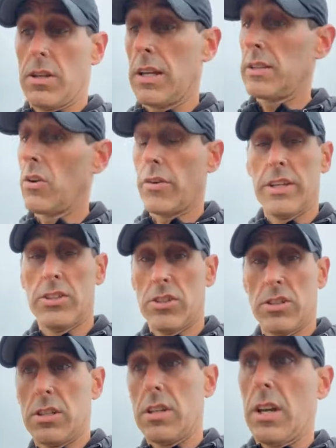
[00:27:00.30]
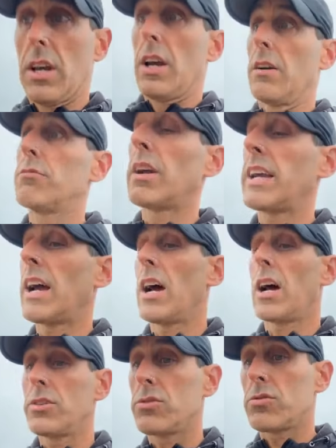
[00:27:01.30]
and not injured, and running
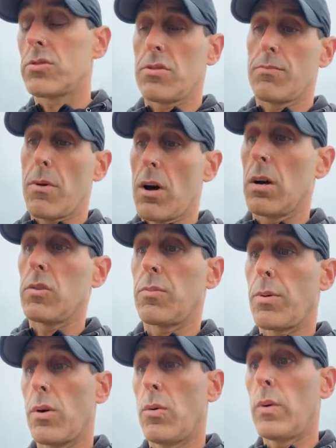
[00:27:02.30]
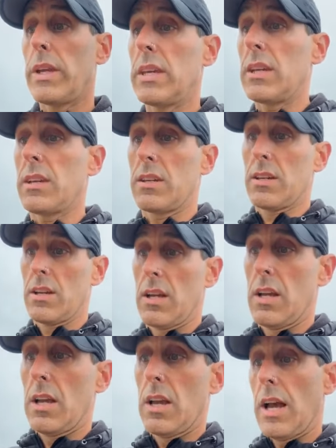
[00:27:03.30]
hundreds of miles per week
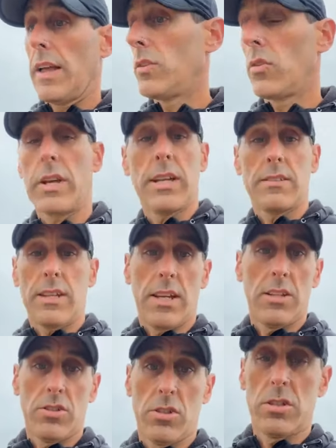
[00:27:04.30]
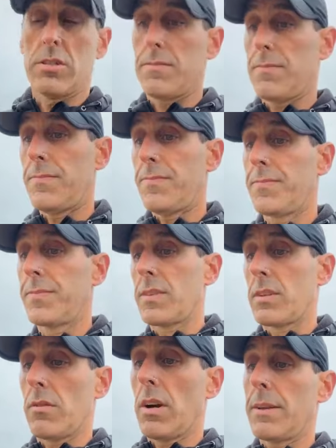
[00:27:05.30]
and not getting injured,
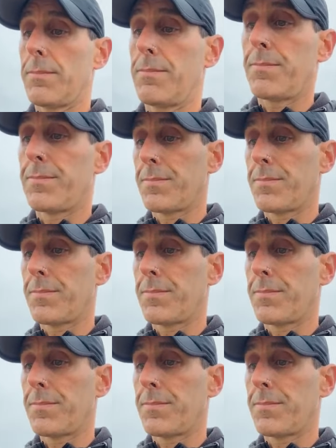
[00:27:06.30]
right?